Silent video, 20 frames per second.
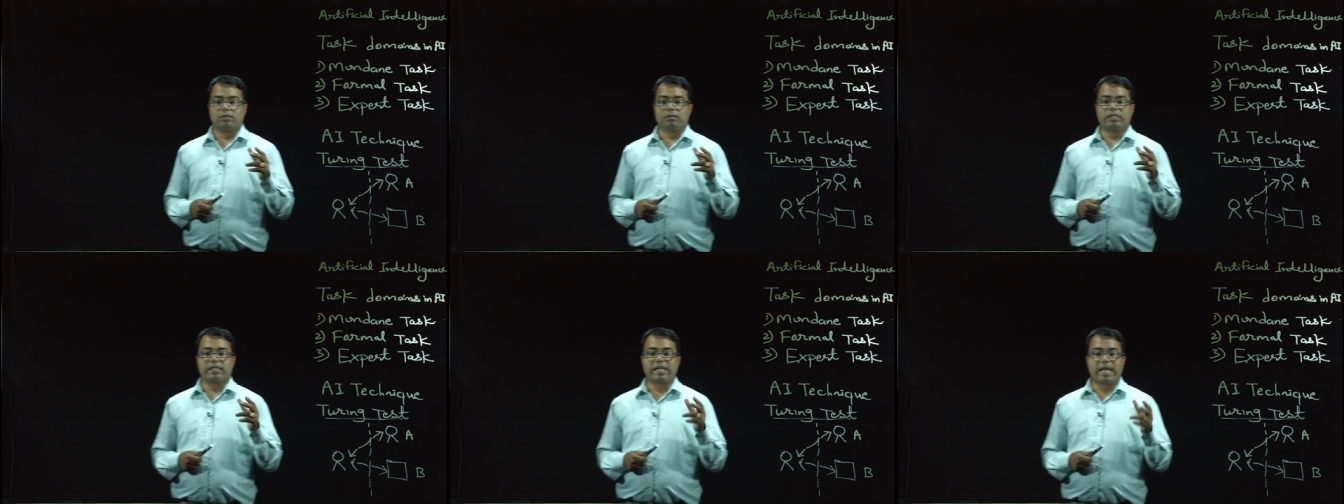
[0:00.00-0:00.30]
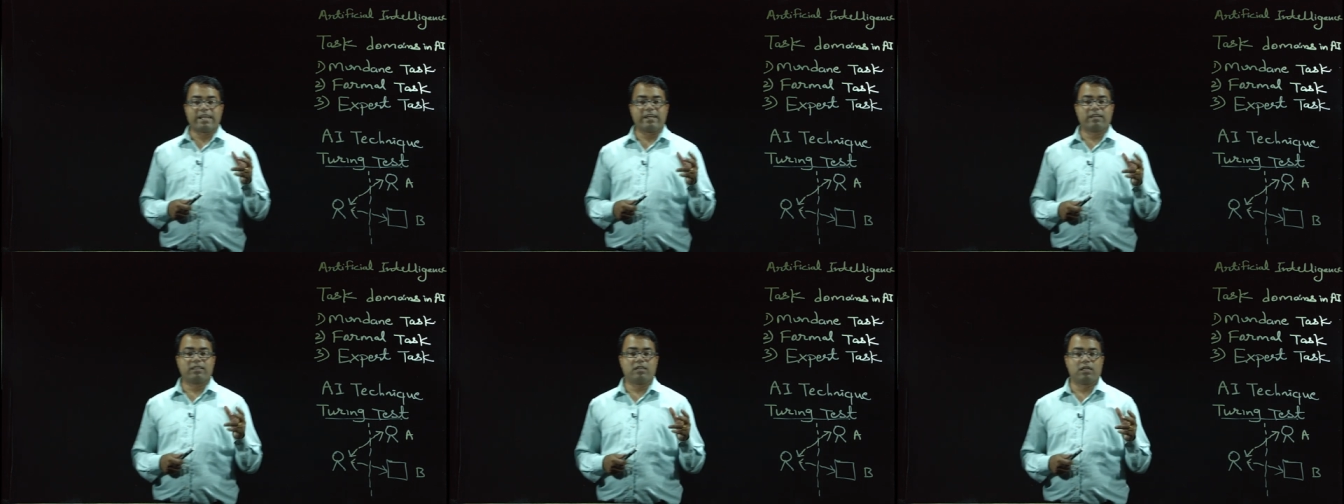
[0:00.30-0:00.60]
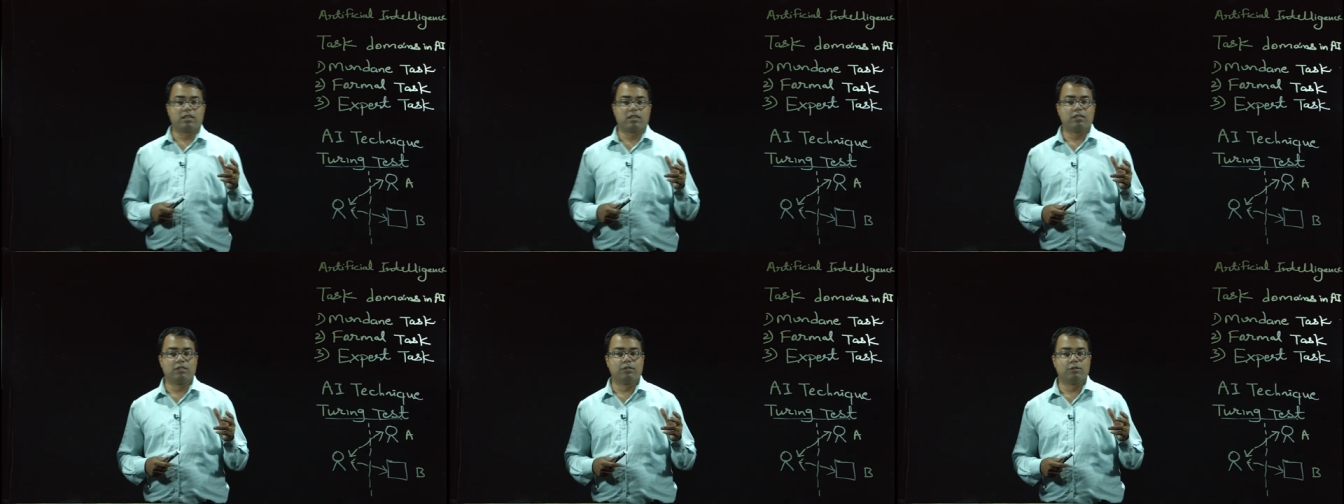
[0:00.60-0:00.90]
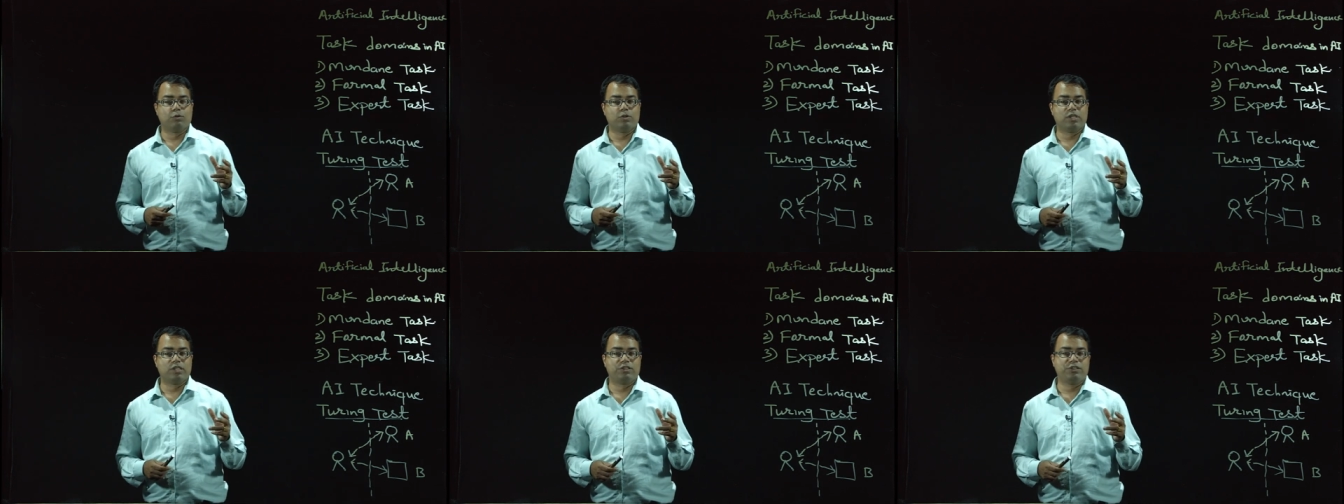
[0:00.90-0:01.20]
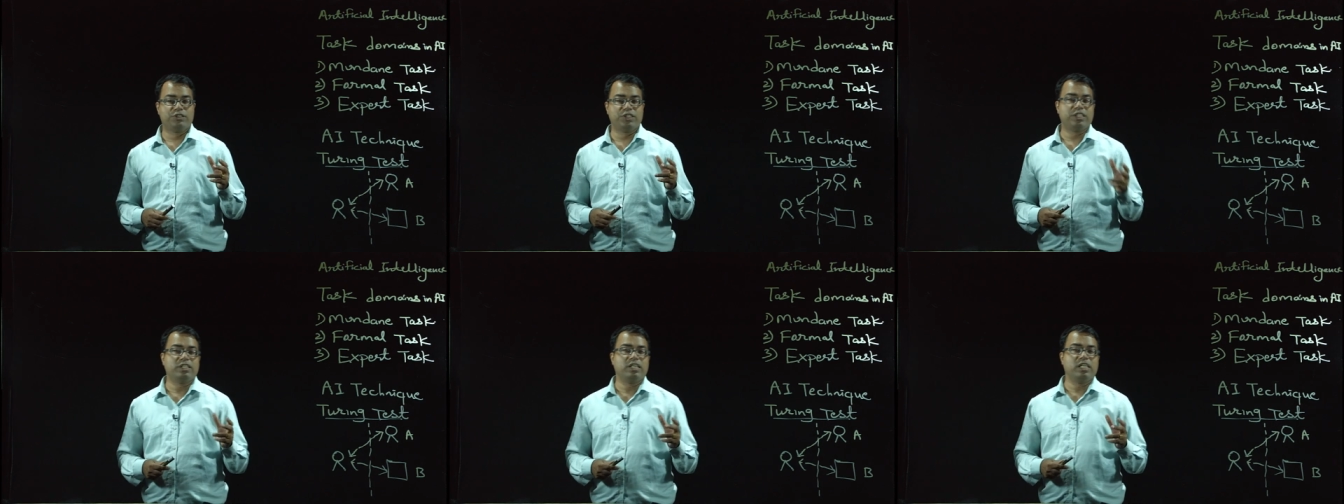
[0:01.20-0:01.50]
the character known as
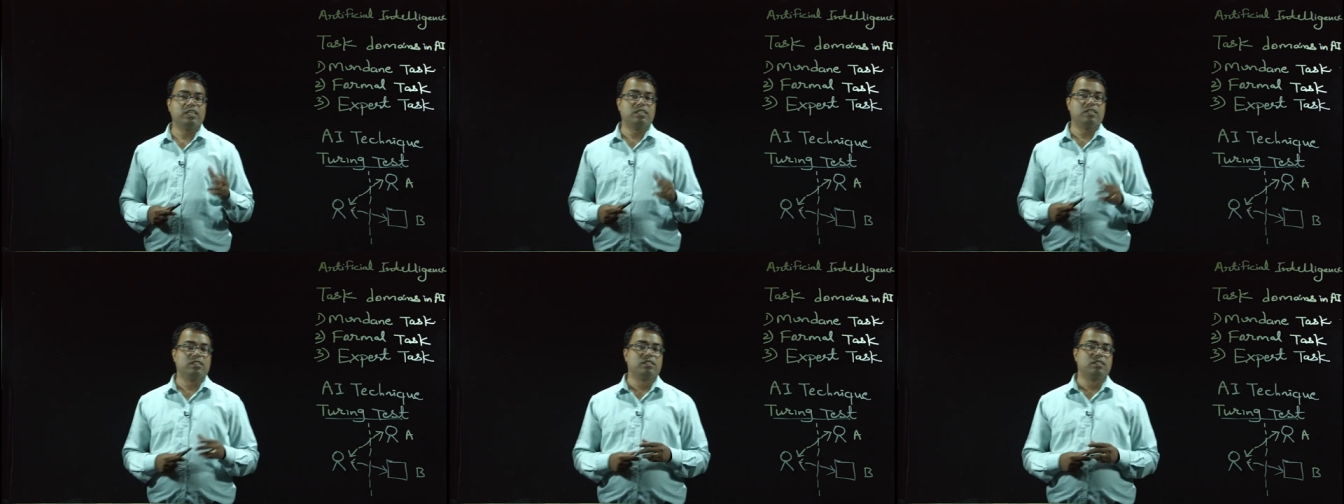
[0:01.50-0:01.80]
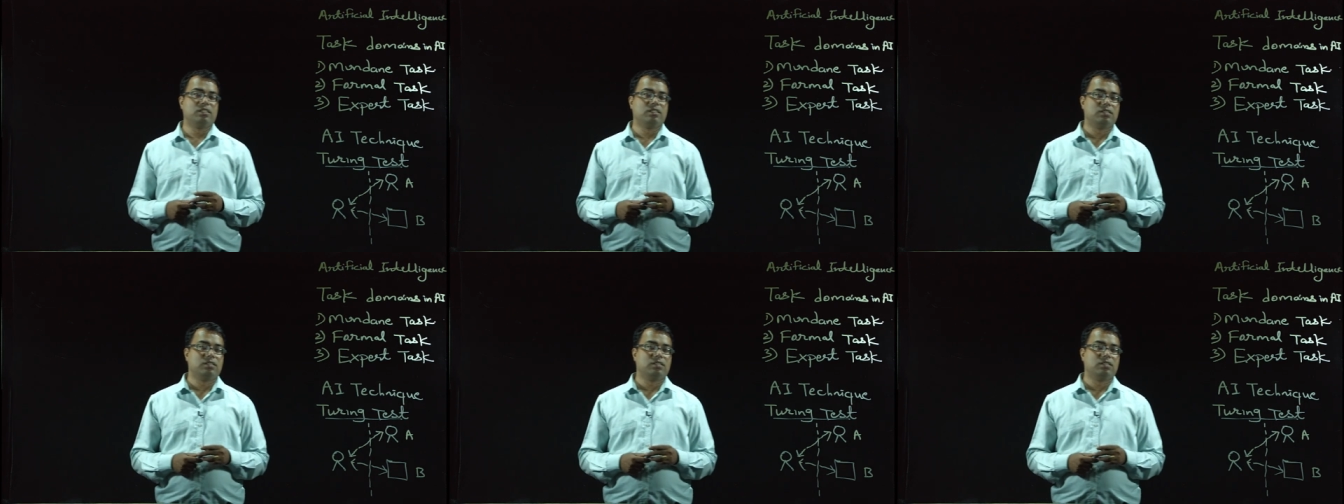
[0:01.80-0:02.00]
Chitti